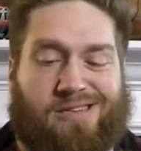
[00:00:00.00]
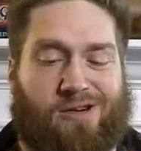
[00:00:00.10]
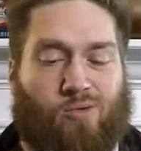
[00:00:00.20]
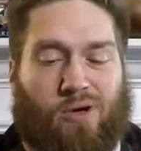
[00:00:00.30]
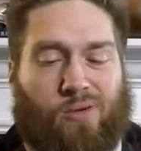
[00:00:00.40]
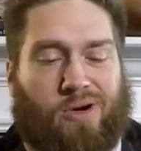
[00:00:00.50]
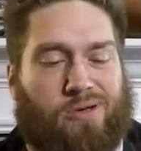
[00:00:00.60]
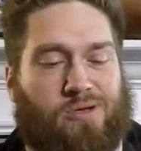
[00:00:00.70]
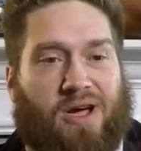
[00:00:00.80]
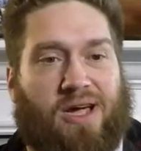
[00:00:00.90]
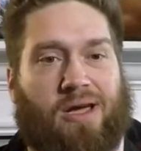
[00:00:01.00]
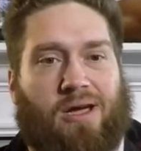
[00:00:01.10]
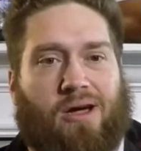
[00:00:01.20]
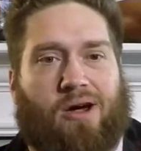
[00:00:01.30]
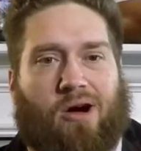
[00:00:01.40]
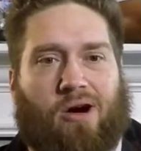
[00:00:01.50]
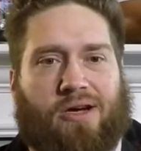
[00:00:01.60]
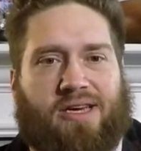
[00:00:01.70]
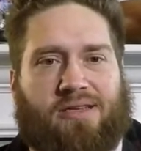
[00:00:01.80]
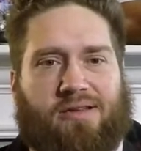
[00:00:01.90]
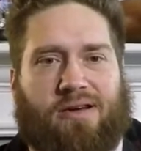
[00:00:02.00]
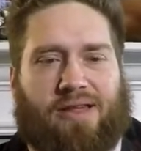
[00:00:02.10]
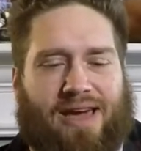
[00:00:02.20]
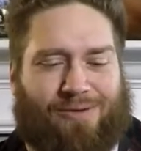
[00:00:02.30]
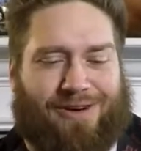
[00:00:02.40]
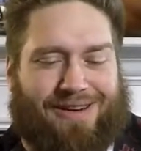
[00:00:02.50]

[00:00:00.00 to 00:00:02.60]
Didn't really want to use my car keys on that.